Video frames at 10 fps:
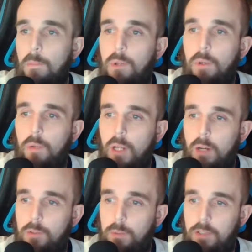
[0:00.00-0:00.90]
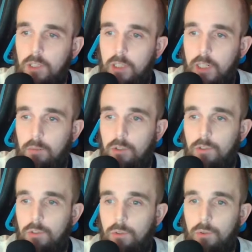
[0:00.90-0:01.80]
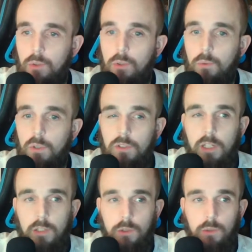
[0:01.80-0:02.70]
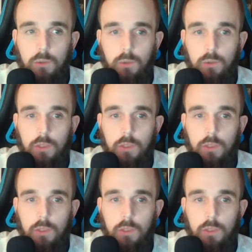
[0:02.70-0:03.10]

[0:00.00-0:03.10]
But what I was basically able to do was I knew,